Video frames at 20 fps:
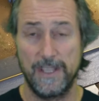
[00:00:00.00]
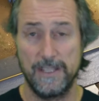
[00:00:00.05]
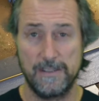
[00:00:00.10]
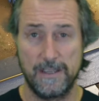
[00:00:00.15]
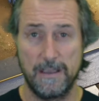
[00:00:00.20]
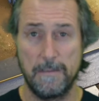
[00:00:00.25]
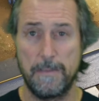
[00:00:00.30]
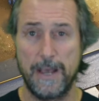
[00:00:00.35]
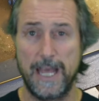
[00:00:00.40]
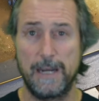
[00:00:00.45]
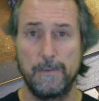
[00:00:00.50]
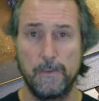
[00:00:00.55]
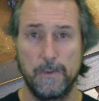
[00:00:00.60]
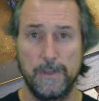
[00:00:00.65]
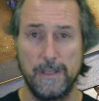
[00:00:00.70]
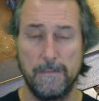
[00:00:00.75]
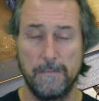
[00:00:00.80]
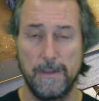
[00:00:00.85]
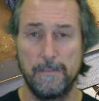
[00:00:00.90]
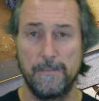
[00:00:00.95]
is compatible with
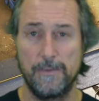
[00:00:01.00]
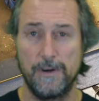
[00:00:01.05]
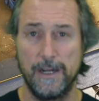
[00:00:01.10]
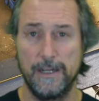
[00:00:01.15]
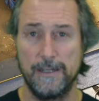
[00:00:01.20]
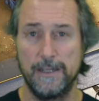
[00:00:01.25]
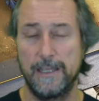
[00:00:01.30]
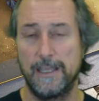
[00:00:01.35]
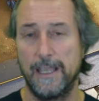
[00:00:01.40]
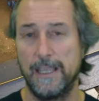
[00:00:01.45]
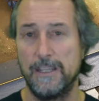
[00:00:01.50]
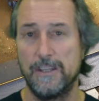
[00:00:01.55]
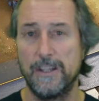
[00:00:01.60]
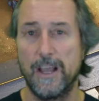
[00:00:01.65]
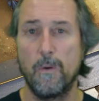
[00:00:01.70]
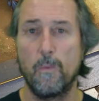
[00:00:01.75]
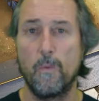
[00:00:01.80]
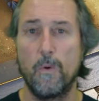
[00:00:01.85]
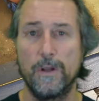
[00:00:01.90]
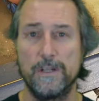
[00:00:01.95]
your membrane. Okay, you
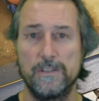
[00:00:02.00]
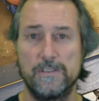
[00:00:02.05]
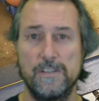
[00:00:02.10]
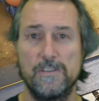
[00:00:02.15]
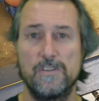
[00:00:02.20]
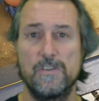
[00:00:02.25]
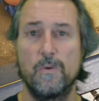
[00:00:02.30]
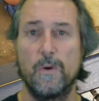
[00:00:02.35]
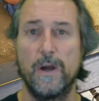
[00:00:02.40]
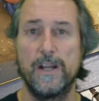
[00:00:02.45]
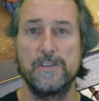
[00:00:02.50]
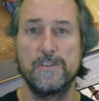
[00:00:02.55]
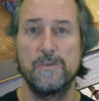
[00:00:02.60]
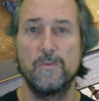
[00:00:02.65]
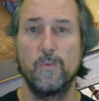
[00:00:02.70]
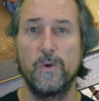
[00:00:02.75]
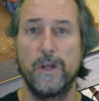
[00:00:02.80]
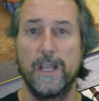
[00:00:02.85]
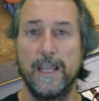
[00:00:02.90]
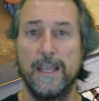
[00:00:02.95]
don't want a
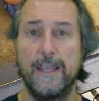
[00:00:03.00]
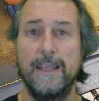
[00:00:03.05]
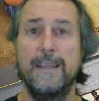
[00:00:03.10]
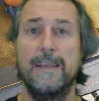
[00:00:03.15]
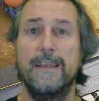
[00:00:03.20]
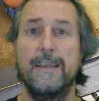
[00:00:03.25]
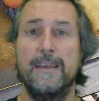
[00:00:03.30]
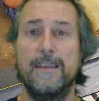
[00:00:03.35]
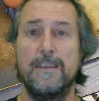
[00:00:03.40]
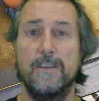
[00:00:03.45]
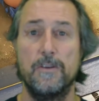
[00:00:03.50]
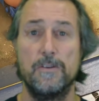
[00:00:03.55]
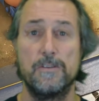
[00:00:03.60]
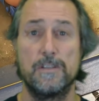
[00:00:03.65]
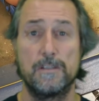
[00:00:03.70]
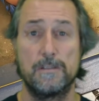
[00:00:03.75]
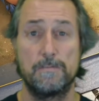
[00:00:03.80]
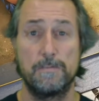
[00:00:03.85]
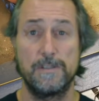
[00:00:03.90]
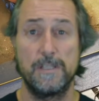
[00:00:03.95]
situation where you use
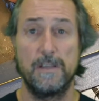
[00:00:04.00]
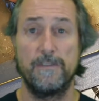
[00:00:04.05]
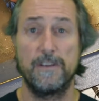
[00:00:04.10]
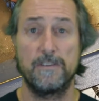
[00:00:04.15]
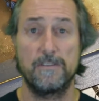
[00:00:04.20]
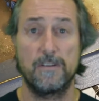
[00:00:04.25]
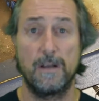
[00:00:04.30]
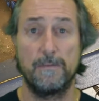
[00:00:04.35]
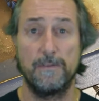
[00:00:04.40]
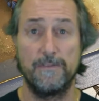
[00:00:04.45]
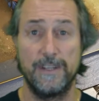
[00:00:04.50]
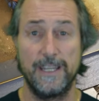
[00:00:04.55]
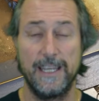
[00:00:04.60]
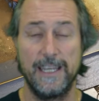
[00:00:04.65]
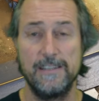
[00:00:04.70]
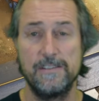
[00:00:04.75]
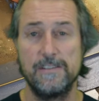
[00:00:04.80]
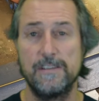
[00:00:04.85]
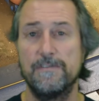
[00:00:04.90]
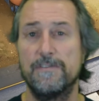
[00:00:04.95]
a specific type of
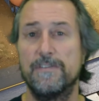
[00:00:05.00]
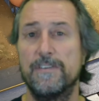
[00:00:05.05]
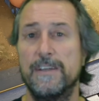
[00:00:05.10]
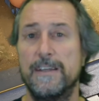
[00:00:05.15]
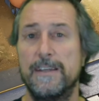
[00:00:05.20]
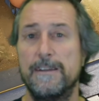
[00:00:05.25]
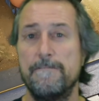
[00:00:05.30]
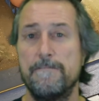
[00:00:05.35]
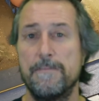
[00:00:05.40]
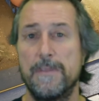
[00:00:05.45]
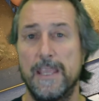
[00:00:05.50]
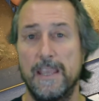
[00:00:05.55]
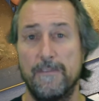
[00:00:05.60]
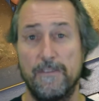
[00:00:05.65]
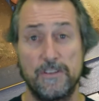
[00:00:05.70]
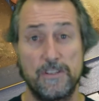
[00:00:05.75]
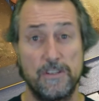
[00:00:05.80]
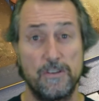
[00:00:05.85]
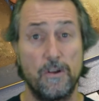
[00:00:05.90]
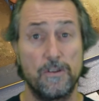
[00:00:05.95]
adhesive if
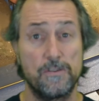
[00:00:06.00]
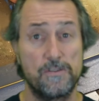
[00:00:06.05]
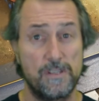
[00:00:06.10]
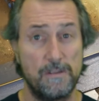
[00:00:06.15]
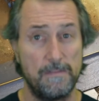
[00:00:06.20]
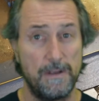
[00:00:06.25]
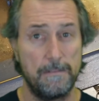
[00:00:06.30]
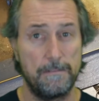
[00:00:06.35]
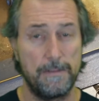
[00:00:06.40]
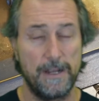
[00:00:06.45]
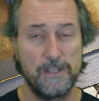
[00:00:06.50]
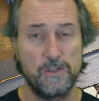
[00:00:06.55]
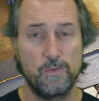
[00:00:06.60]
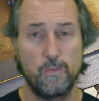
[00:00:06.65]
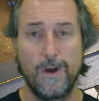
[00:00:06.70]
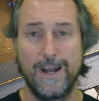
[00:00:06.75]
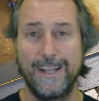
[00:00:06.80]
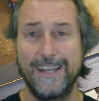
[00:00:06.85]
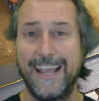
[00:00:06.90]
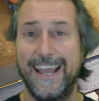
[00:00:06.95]
it's a non-cement based
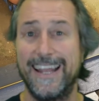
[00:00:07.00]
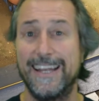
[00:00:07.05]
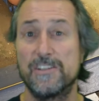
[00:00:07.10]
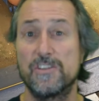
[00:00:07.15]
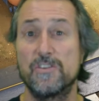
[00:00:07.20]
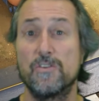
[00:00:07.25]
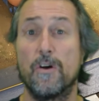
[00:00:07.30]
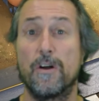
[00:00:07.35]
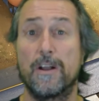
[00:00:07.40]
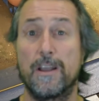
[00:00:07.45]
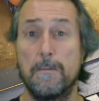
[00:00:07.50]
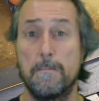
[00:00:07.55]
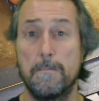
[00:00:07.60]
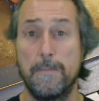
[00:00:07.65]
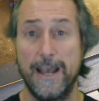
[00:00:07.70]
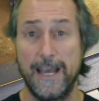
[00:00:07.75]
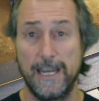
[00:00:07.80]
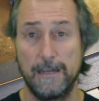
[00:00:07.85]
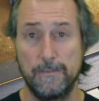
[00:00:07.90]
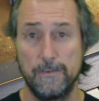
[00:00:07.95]
one and it's not
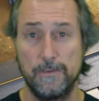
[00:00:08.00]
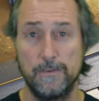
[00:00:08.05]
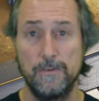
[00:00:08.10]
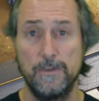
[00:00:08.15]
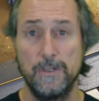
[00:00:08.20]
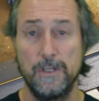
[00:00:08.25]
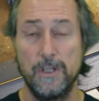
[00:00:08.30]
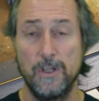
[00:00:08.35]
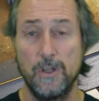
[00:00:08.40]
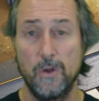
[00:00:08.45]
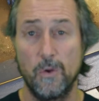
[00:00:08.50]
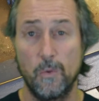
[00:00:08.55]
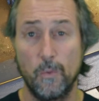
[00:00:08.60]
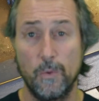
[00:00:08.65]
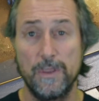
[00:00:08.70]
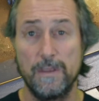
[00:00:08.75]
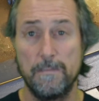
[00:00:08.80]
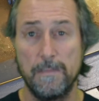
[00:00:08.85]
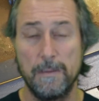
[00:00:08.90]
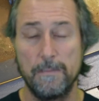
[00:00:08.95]
compatible
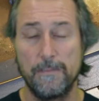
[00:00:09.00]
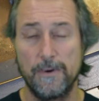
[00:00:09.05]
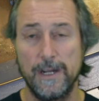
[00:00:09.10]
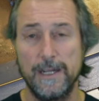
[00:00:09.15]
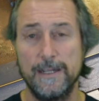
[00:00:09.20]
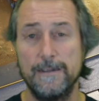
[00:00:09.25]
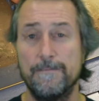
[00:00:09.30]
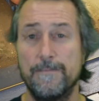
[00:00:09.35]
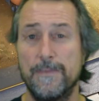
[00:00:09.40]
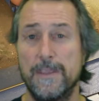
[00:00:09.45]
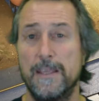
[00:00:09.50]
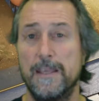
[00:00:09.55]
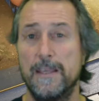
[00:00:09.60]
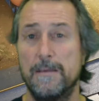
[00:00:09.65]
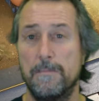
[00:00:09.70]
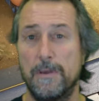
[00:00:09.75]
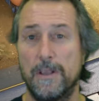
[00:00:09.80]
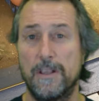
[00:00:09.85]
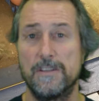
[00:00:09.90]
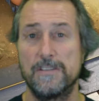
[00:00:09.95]
with the membrane,
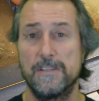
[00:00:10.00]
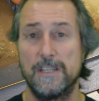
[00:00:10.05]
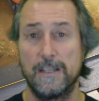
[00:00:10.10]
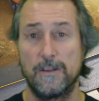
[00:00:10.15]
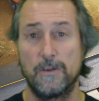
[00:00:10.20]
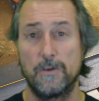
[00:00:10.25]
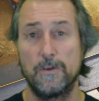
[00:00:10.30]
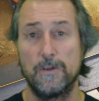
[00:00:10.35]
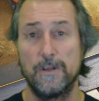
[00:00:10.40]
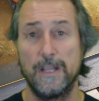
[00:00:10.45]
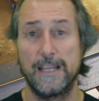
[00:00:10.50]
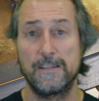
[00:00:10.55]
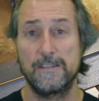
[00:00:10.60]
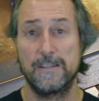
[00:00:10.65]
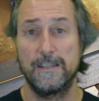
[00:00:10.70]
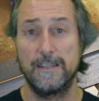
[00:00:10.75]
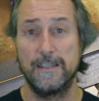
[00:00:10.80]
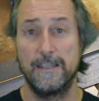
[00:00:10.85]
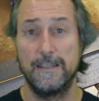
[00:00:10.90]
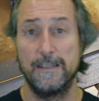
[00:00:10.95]
because then it could
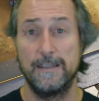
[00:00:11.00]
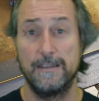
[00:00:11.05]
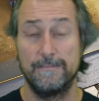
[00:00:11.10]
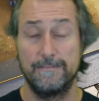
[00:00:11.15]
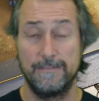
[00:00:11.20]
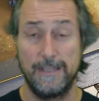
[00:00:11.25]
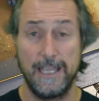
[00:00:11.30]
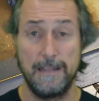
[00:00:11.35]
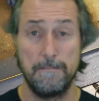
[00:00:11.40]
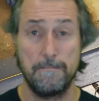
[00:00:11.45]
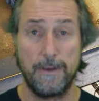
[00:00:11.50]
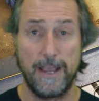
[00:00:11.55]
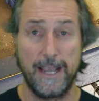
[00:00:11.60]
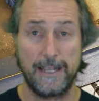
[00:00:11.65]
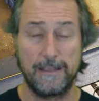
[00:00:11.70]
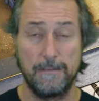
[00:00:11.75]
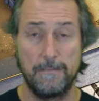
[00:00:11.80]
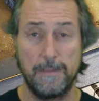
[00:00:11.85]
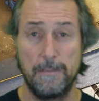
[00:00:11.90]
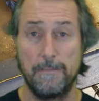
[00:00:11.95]
actually
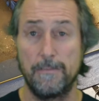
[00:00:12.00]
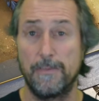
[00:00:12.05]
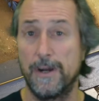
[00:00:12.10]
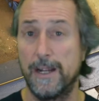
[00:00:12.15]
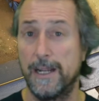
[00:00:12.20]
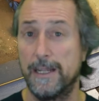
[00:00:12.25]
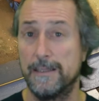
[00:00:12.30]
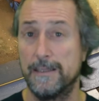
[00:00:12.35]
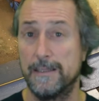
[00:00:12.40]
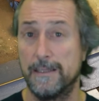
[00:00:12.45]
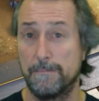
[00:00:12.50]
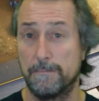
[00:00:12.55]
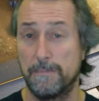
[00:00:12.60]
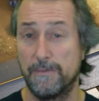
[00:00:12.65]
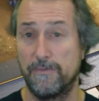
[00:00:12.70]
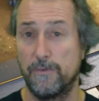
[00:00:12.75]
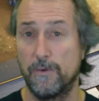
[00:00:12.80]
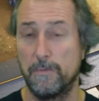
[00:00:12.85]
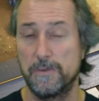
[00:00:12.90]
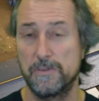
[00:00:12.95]
impact the membrane, the
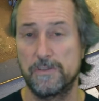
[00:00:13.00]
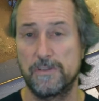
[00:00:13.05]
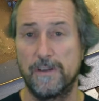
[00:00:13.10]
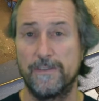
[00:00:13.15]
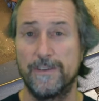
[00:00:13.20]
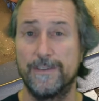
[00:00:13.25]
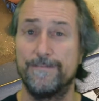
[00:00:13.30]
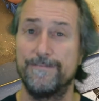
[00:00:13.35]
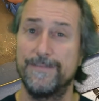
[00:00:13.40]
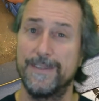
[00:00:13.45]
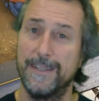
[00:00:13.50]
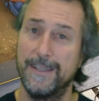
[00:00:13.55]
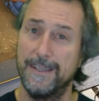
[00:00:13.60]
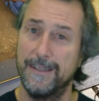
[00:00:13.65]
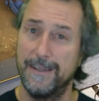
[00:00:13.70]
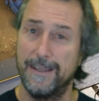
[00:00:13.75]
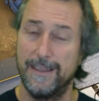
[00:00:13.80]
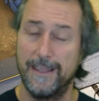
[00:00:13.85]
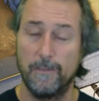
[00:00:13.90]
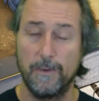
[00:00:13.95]
performance of it,
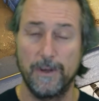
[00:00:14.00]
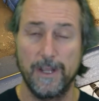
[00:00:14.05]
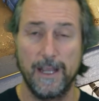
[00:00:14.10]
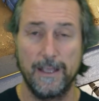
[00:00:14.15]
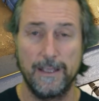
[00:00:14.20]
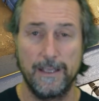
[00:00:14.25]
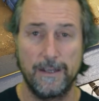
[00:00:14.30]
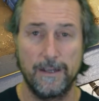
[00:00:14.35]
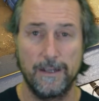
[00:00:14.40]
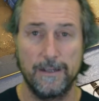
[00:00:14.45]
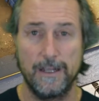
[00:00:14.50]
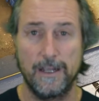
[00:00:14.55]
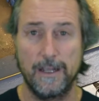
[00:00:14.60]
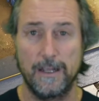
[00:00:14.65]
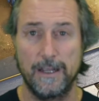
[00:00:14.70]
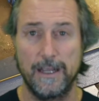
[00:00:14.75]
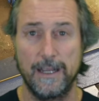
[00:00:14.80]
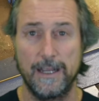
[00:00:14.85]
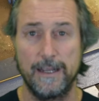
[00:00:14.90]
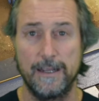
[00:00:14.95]
and then we know you've got
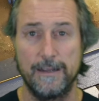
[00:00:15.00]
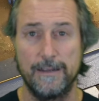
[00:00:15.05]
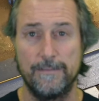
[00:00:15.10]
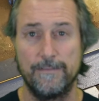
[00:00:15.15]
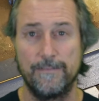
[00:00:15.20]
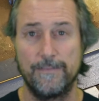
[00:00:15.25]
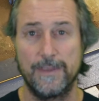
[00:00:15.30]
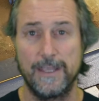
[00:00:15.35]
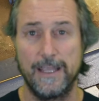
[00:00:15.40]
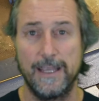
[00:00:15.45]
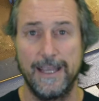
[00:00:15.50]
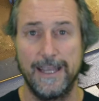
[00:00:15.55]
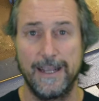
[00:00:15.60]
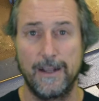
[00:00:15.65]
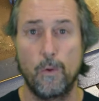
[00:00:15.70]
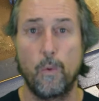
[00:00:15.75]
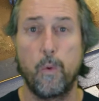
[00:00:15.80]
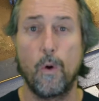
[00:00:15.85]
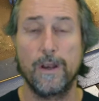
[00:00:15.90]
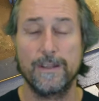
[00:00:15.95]
a
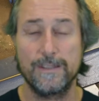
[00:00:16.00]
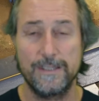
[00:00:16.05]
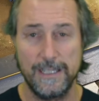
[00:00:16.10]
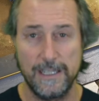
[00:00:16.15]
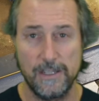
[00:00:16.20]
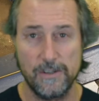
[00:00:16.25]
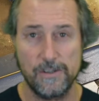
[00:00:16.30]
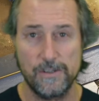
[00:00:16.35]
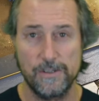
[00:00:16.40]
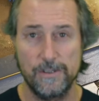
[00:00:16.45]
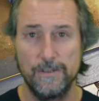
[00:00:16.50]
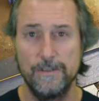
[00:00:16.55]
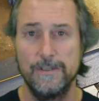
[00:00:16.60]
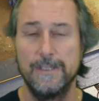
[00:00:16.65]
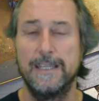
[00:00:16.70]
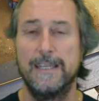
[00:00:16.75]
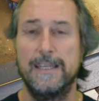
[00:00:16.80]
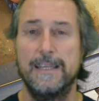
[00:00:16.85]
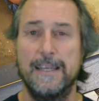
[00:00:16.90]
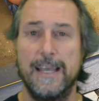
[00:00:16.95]
quality issue
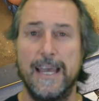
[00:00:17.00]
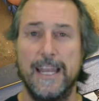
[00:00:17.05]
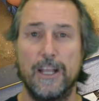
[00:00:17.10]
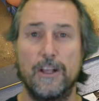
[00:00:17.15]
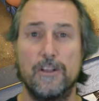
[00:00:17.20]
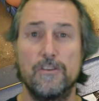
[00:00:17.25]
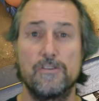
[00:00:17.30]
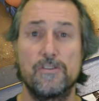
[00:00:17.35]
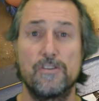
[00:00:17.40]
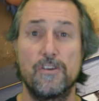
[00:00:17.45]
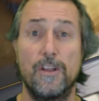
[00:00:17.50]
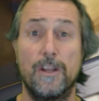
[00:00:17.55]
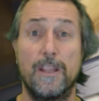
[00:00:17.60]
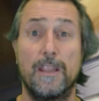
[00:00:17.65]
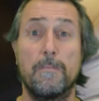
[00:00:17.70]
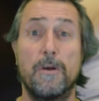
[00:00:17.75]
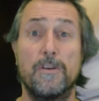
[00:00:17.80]
and a concern in the